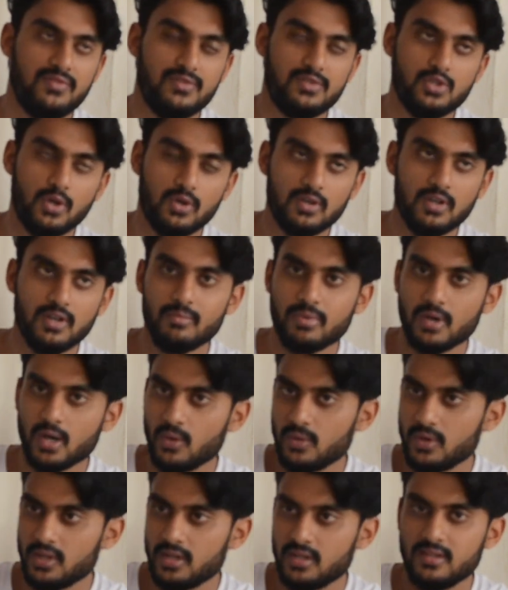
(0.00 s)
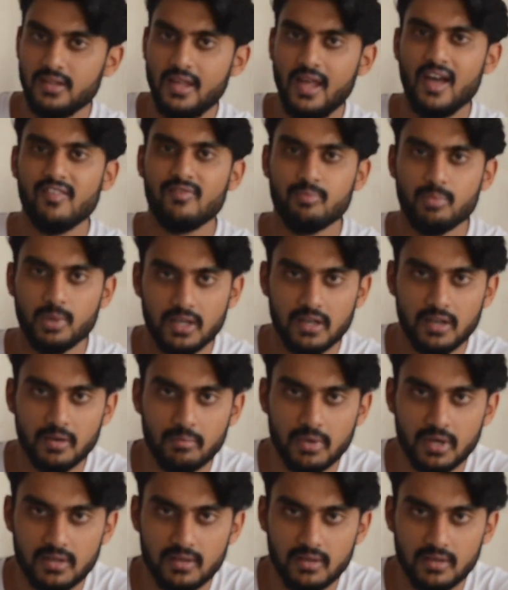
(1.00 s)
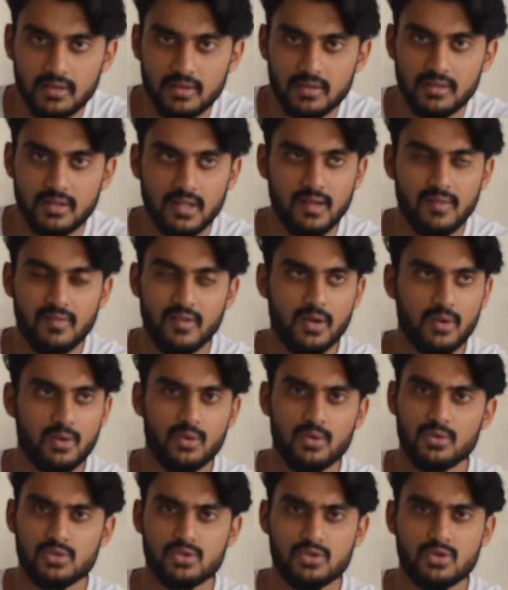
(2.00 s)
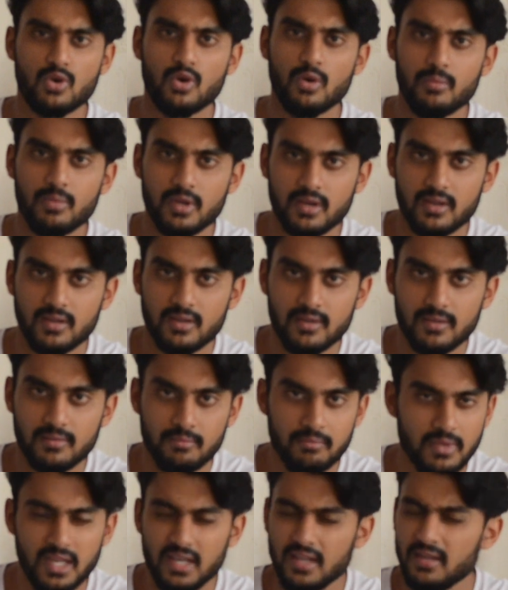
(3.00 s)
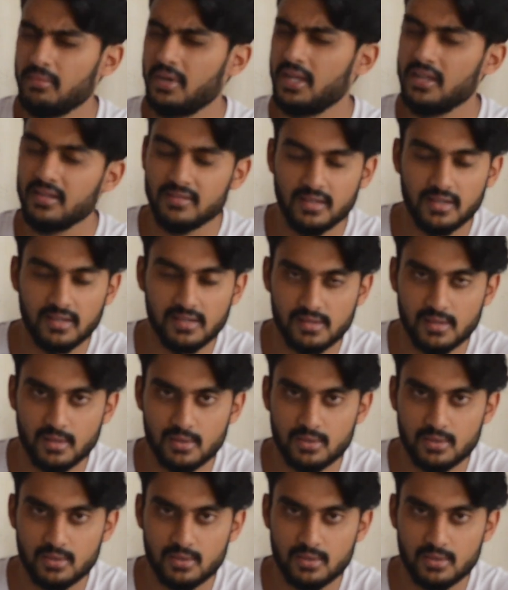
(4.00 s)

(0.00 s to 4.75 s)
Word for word: chocolate brownie they have peanut butter they have i don't know strawberry many many things